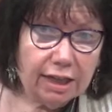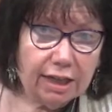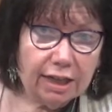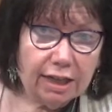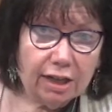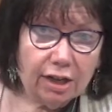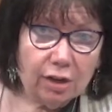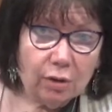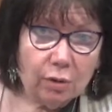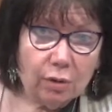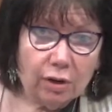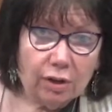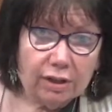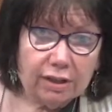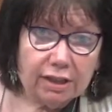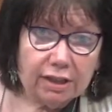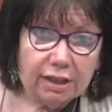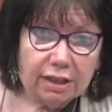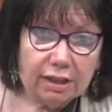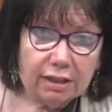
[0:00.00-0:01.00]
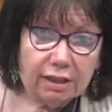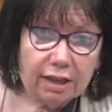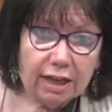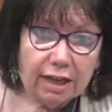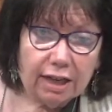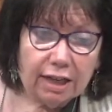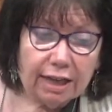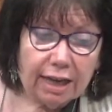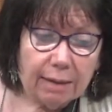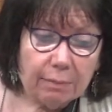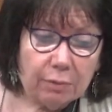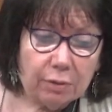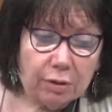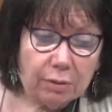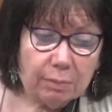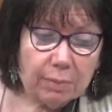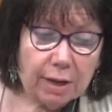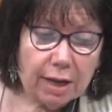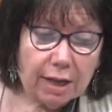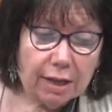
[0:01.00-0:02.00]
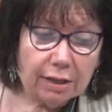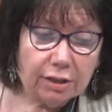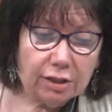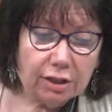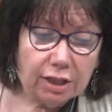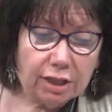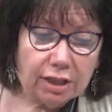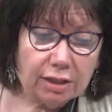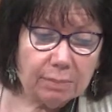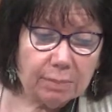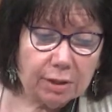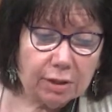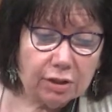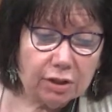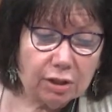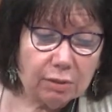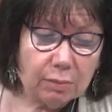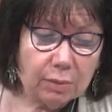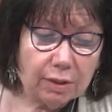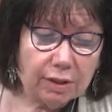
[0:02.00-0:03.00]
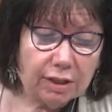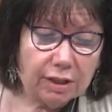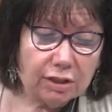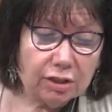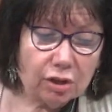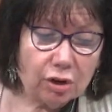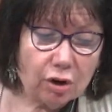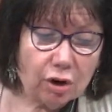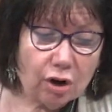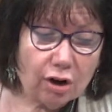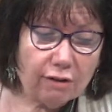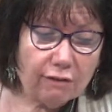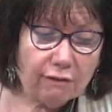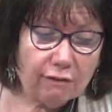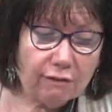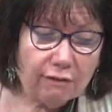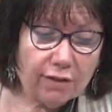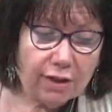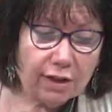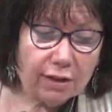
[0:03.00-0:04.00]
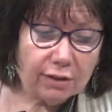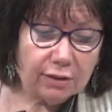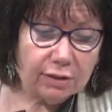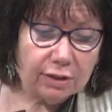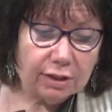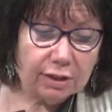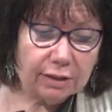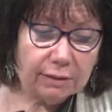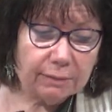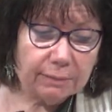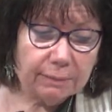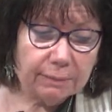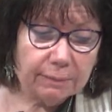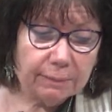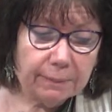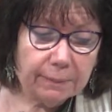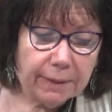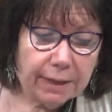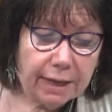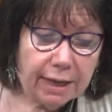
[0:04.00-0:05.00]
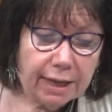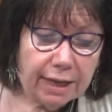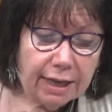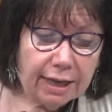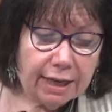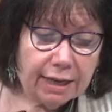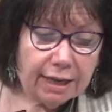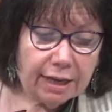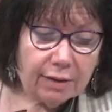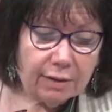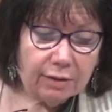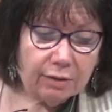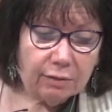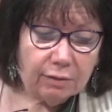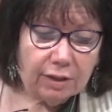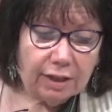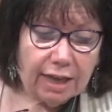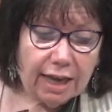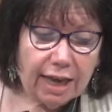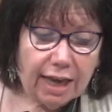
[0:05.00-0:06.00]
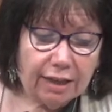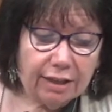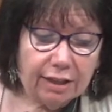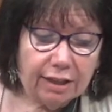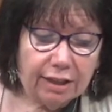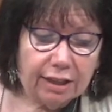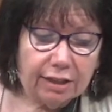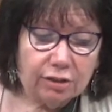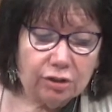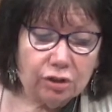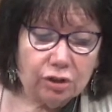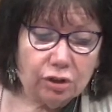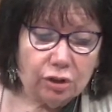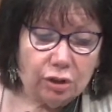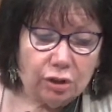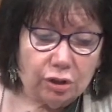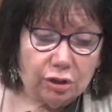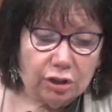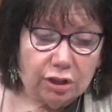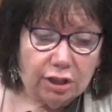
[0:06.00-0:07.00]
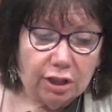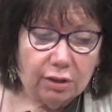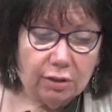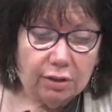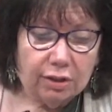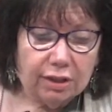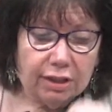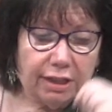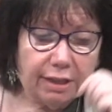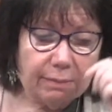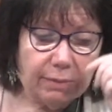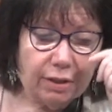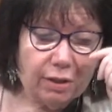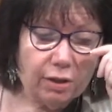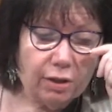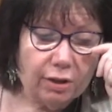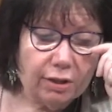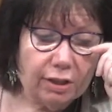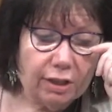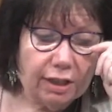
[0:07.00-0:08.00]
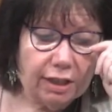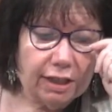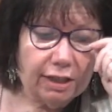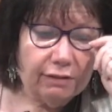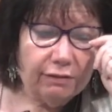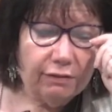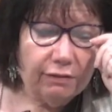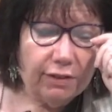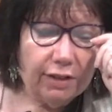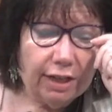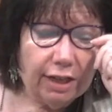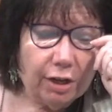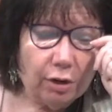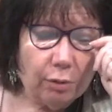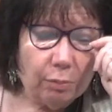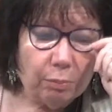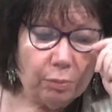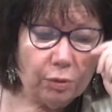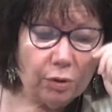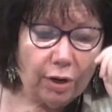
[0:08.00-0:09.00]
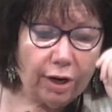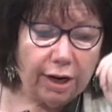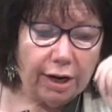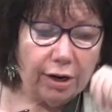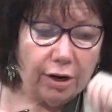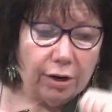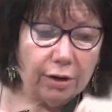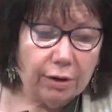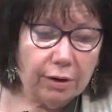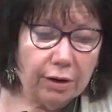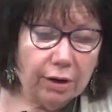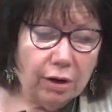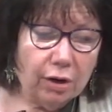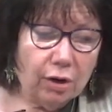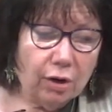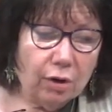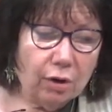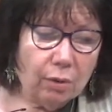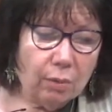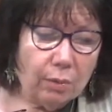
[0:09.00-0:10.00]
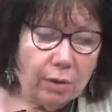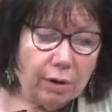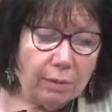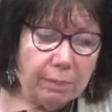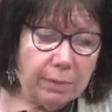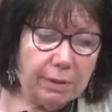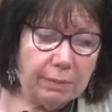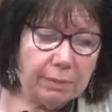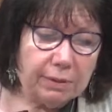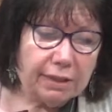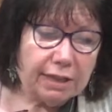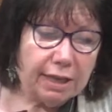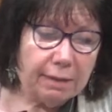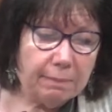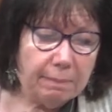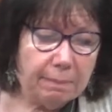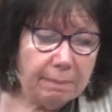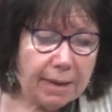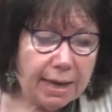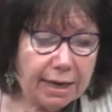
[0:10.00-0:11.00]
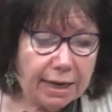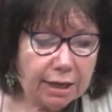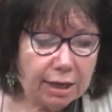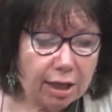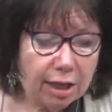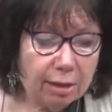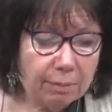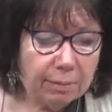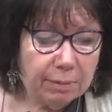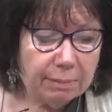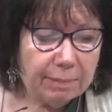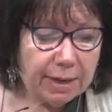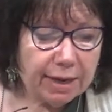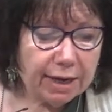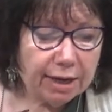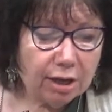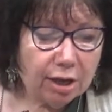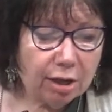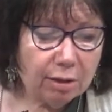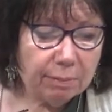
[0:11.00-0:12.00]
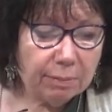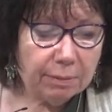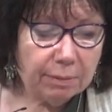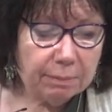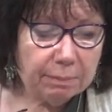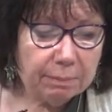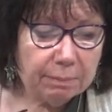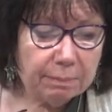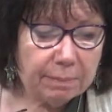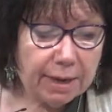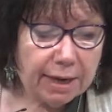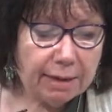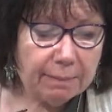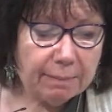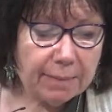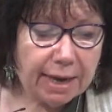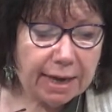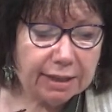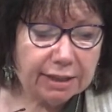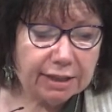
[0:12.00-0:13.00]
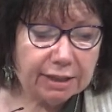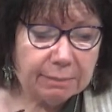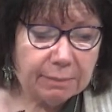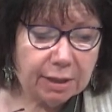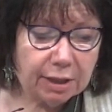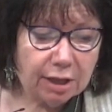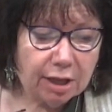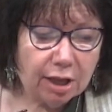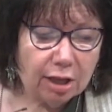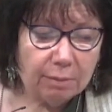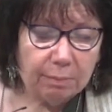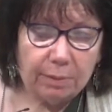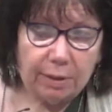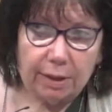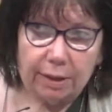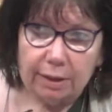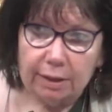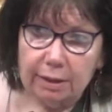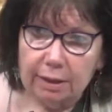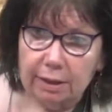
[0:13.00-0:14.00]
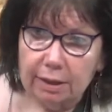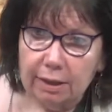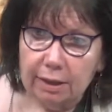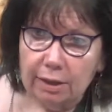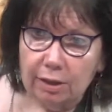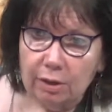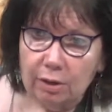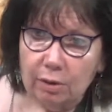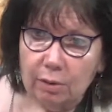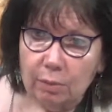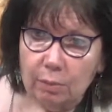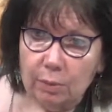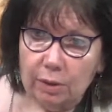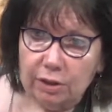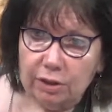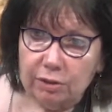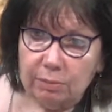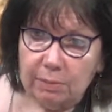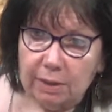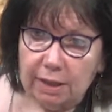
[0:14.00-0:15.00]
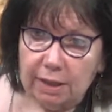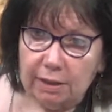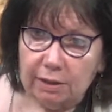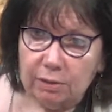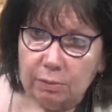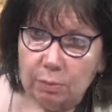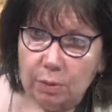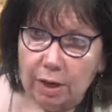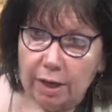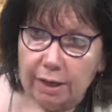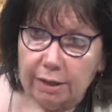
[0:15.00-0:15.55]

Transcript: Or it's an elaborate apology, especially one that's heartfelt. Now, in the Catholic Church, there is something called the Confiteor prayer, where people say mea culpa, mea culpa, mea maxima culpa, which means what?